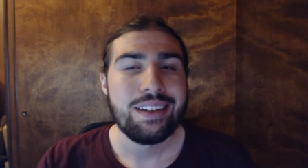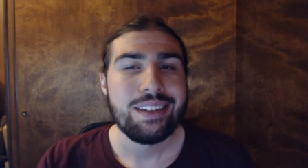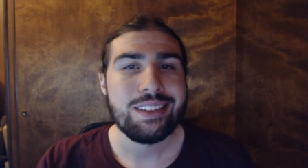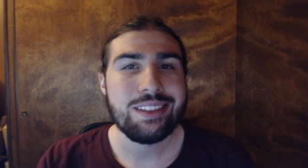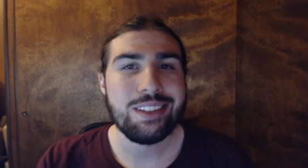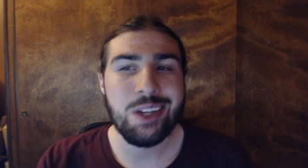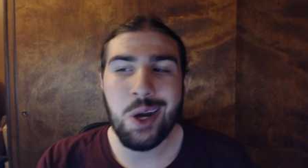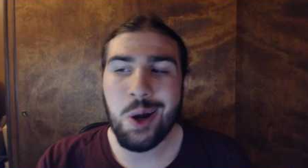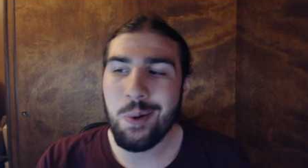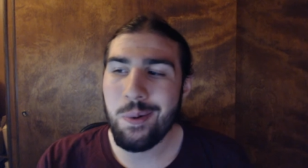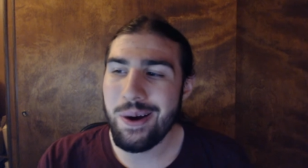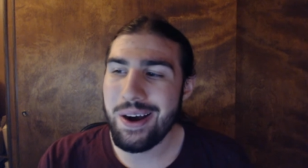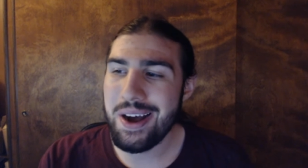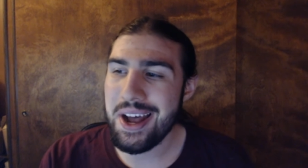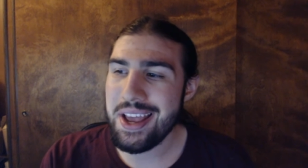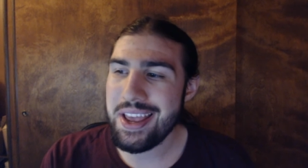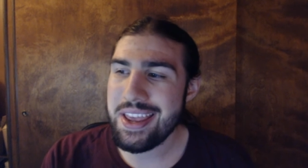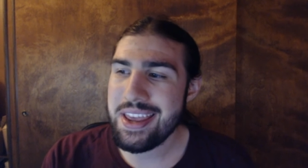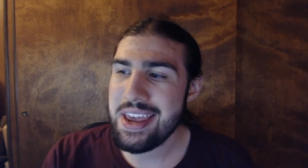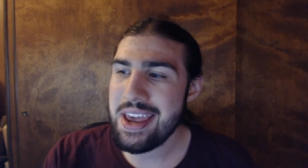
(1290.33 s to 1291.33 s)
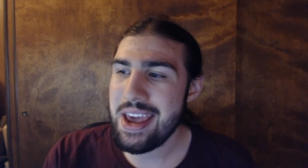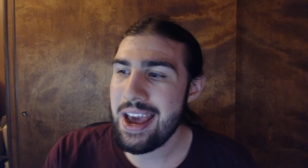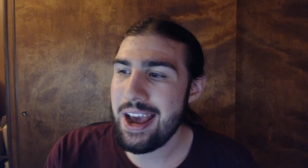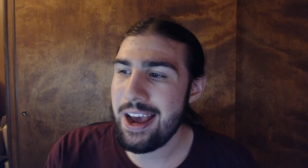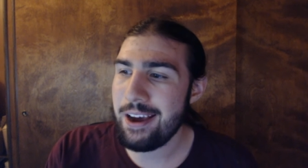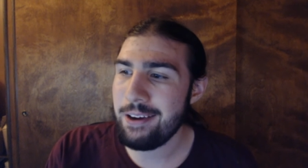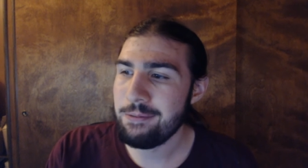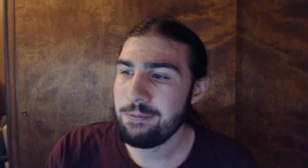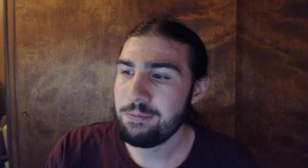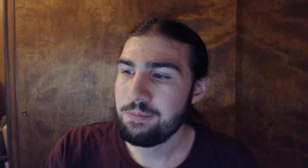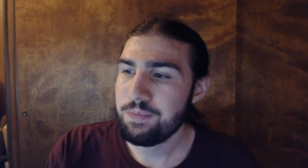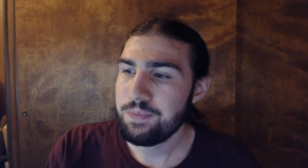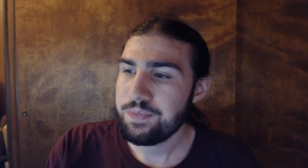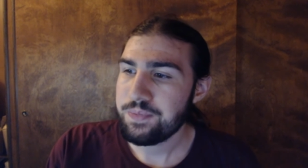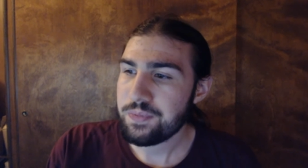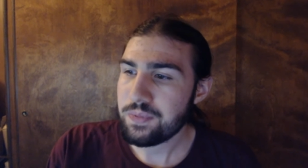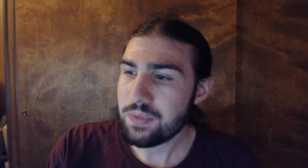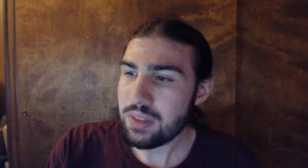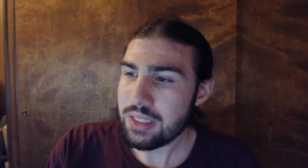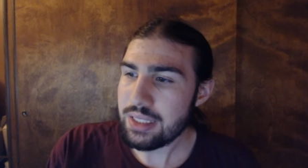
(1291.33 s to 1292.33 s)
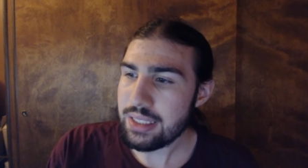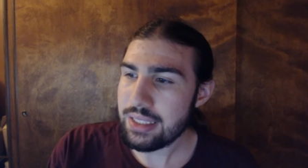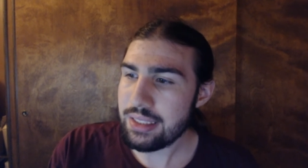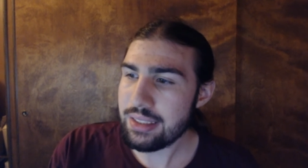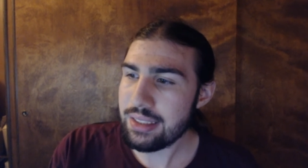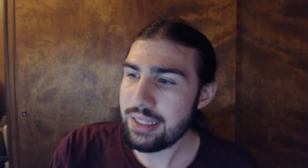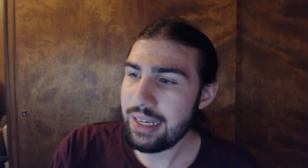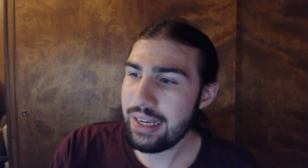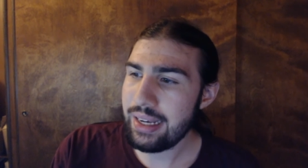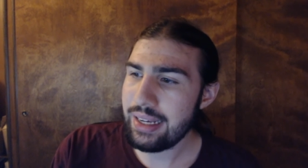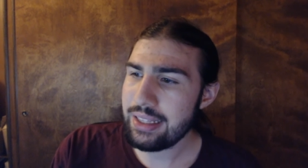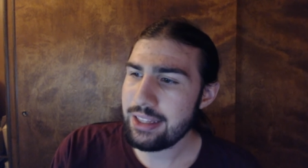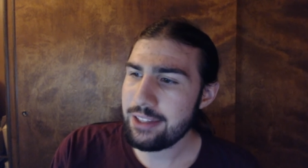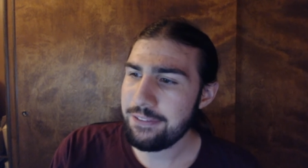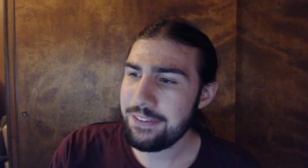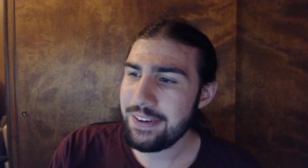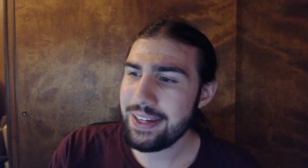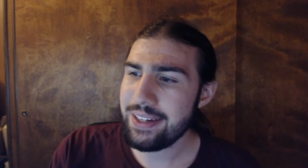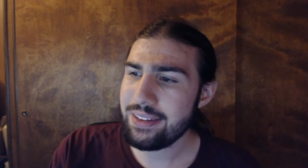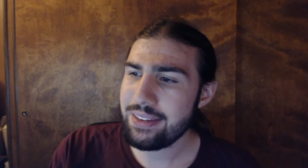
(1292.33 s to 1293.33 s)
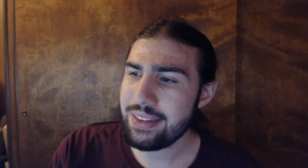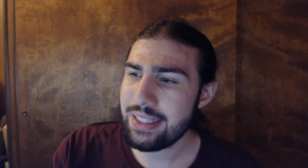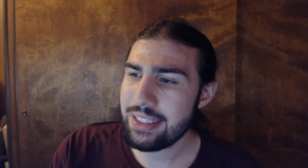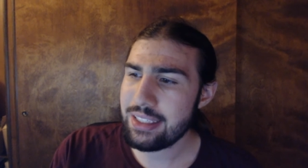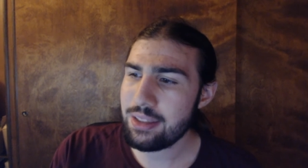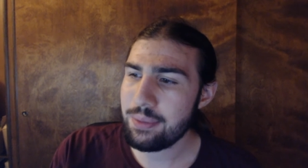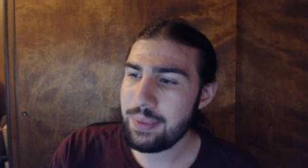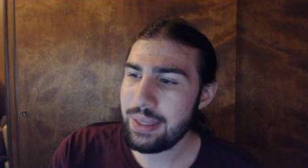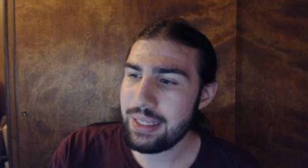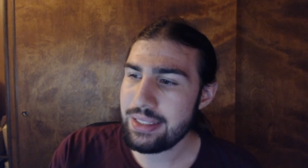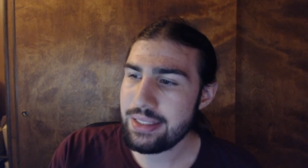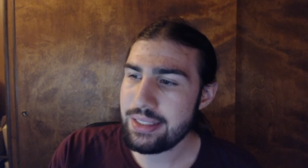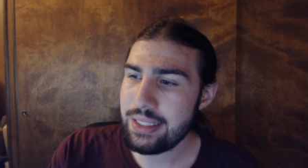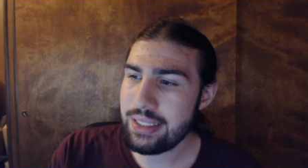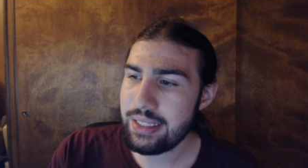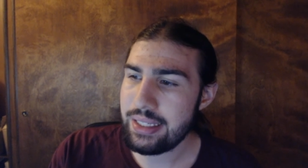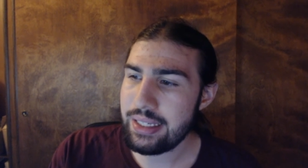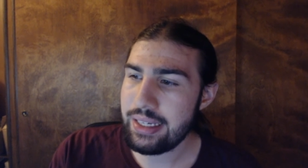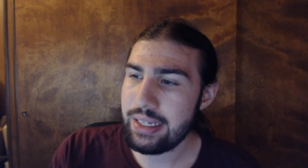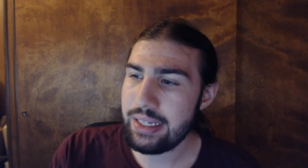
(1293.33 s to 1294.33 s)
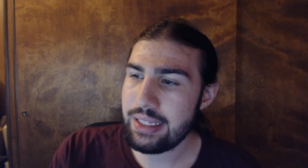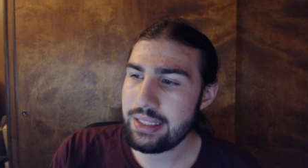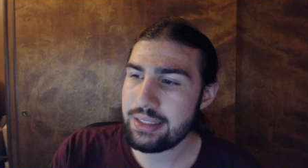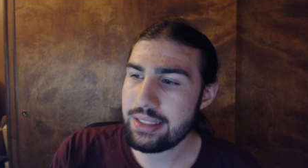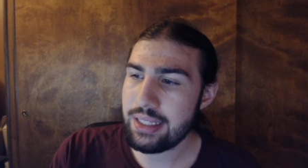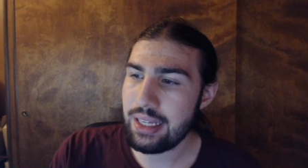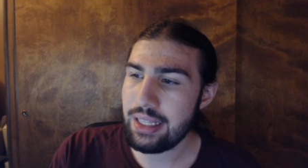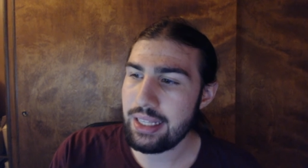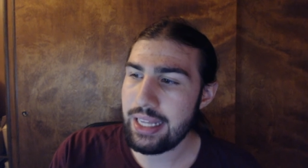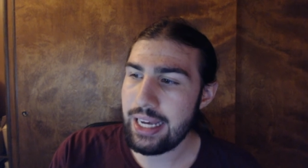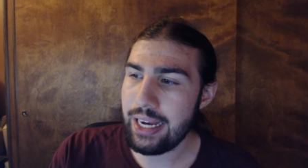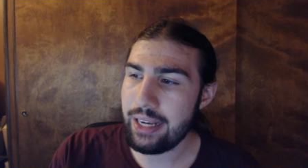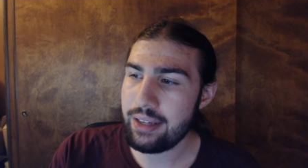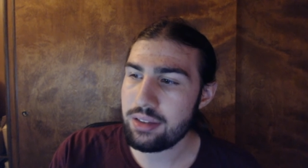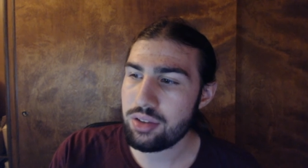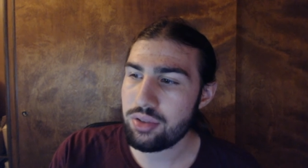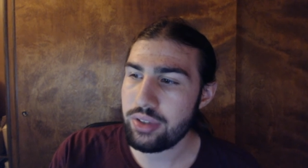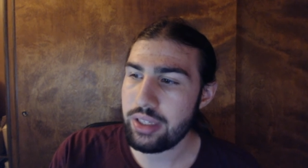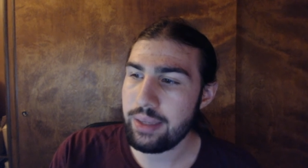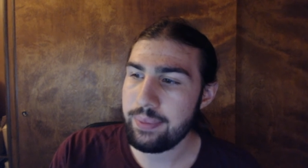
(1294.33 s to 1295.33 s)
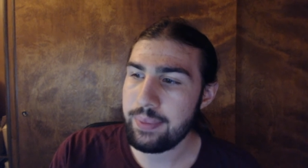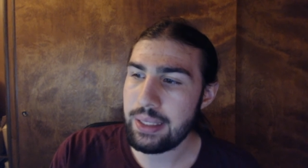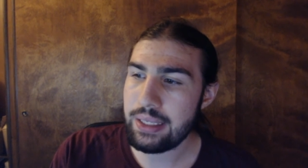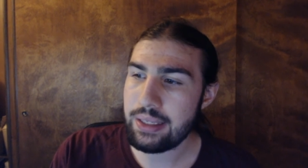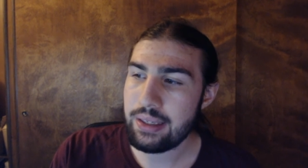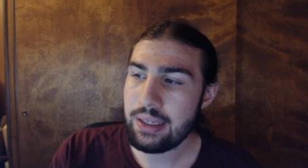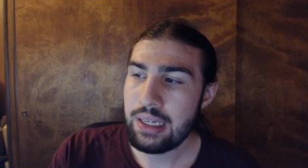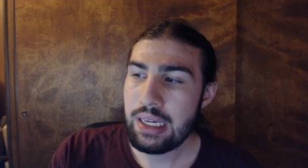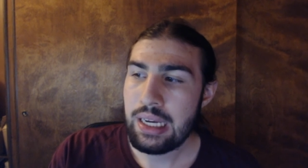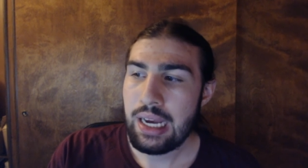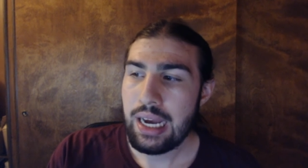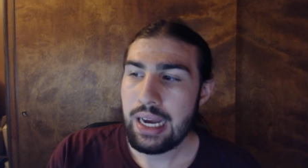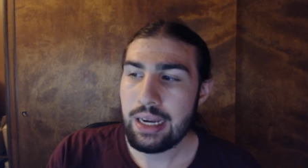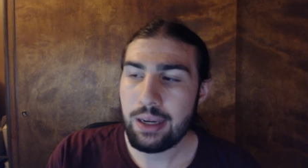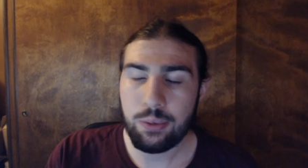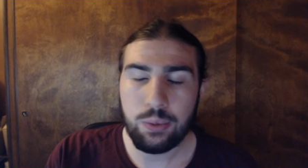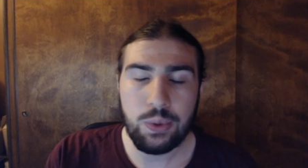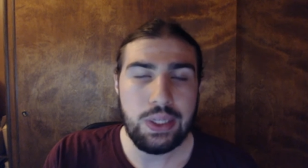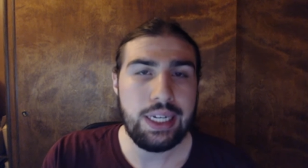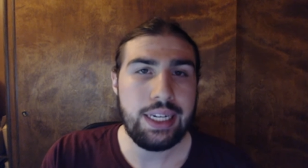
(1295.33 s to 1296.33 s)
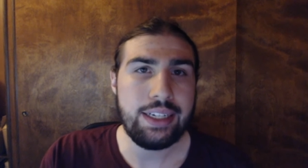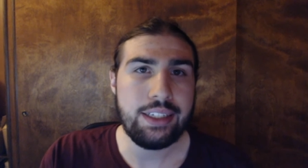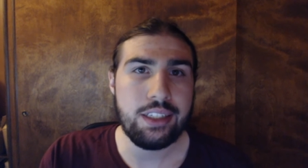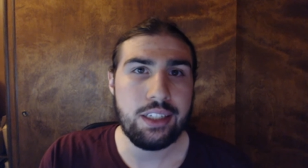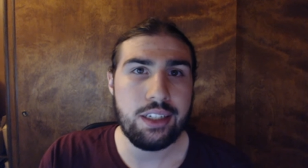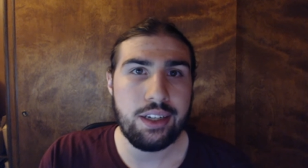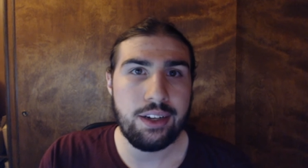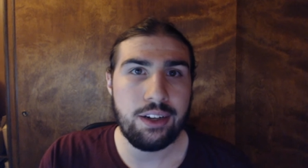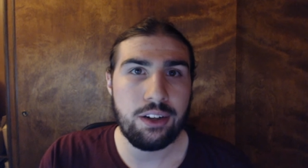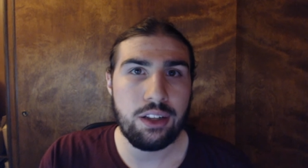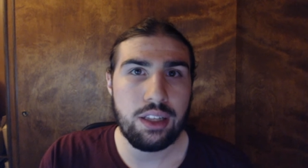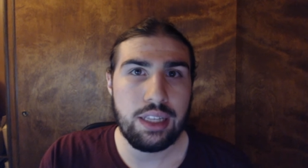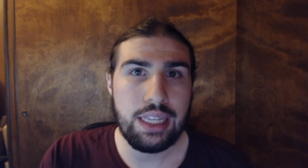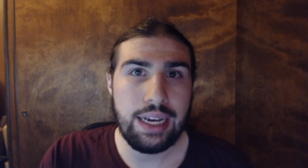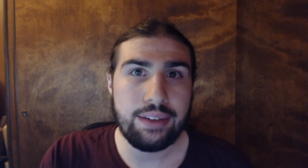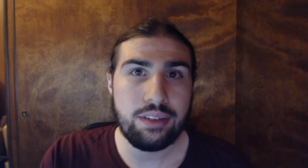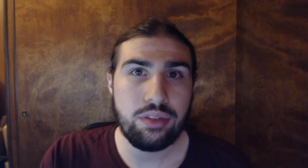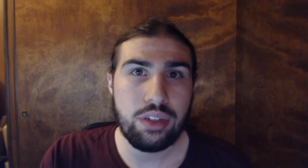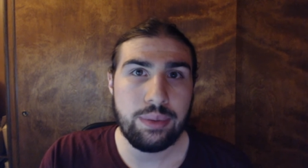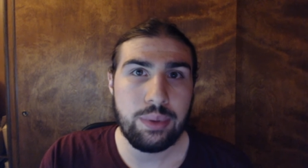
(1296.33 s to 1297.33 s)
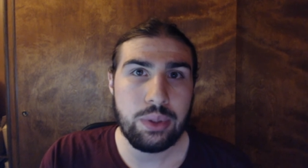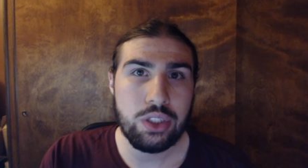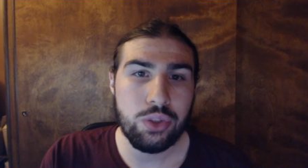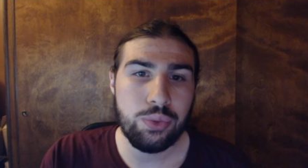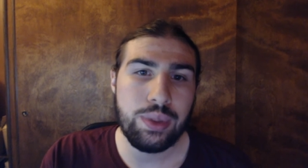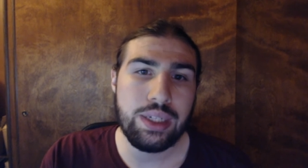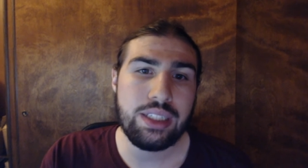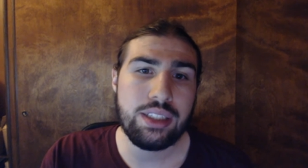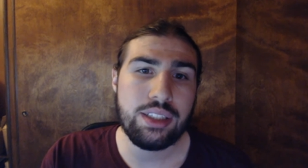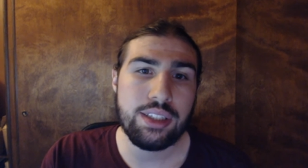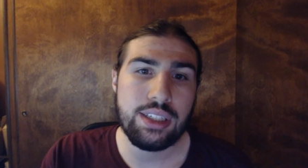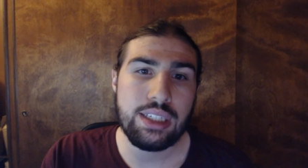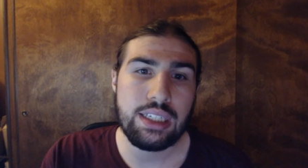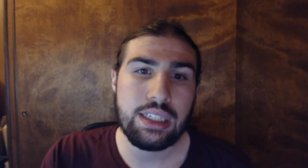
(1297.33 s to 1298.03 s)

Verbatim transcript: So uh, yeah. And the final thing to mention is uh, live streaming. I would like to live stream on Twitch.